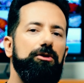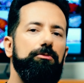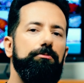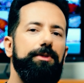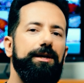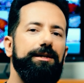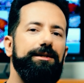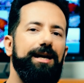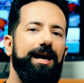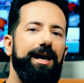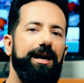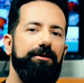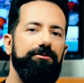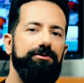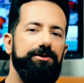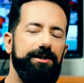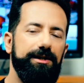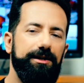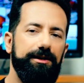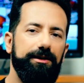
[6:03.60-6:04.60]
But I have
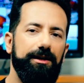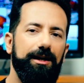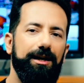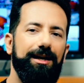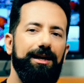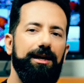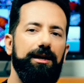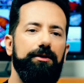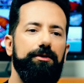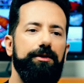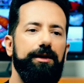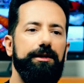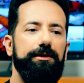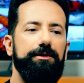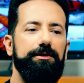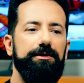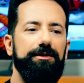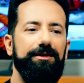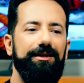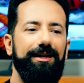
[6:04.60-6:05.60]
seen that
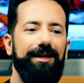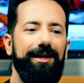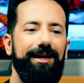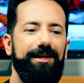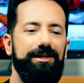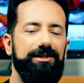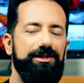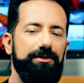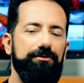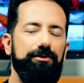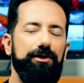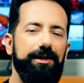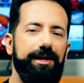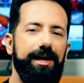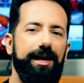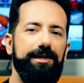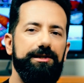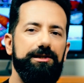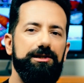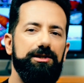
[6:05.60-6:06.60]
in several
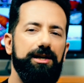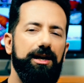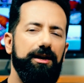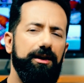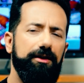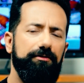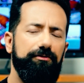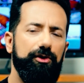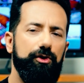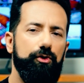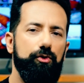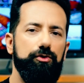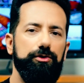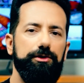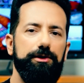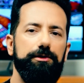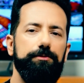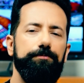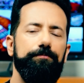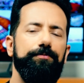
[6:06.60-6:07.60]
cases I have
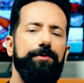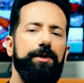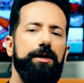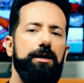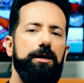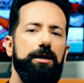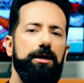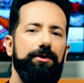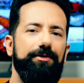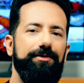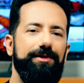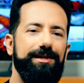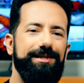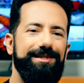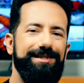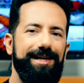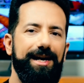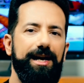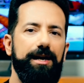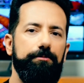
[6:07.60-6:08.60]
recorded the
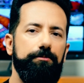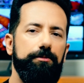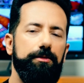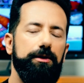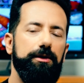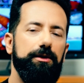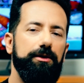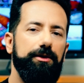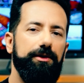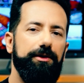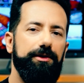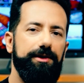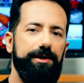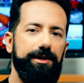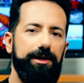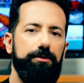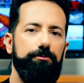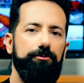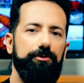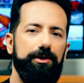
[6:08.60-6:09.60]
same
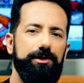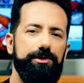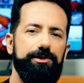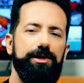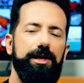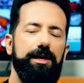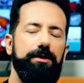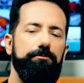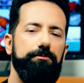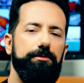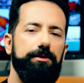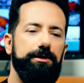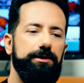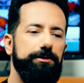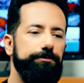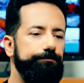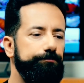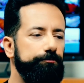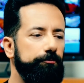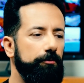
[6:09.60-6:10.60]
theme, the
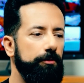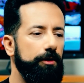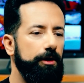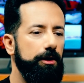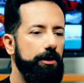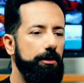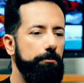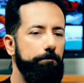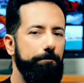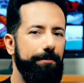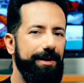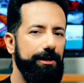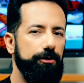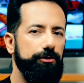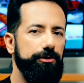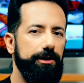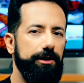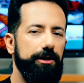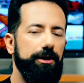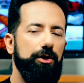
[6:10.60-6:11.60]
same
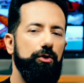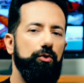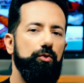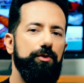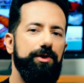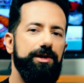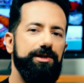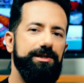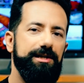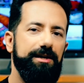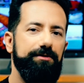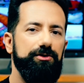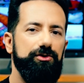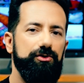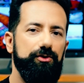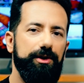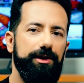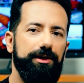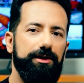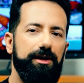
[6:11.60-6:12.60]
melody with a 7
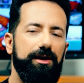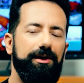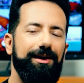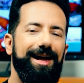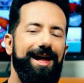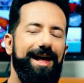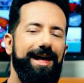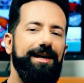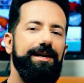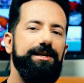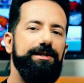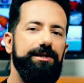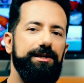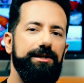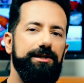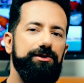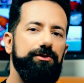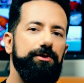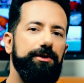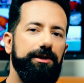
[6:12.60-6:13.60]
string guitar and a
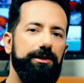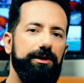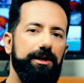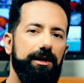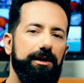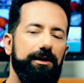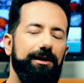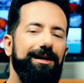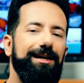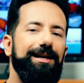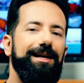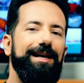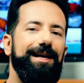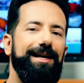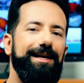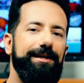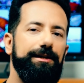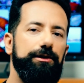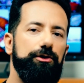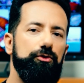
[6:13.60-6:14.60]
6 string guitar,
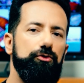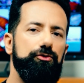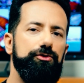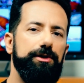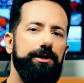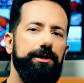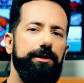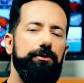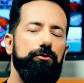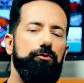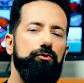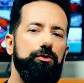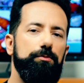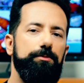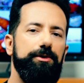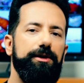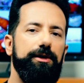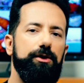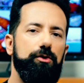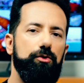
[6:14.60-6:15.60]
and it usually will
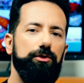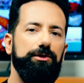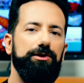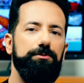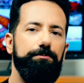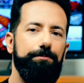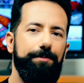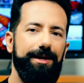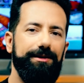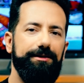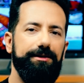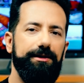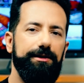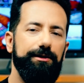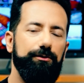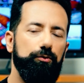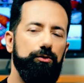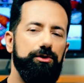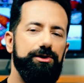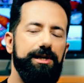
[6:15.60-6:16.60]
be recorded better,
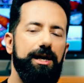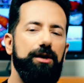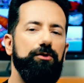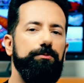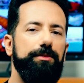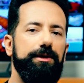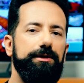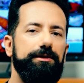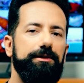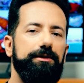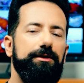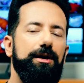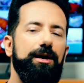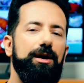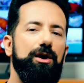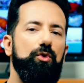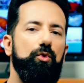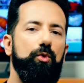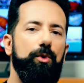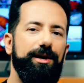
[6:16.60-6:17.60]
it will sound better
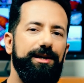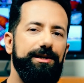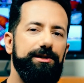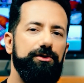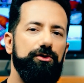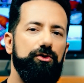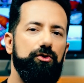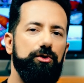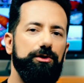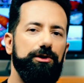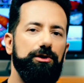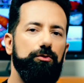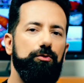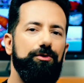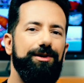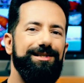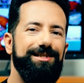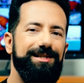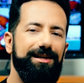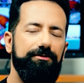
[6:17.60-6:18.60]
when it's recorded with
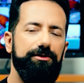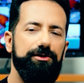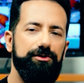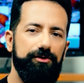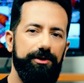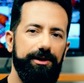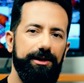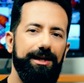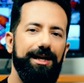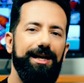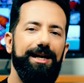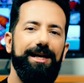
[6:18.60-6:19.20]
a 7 string,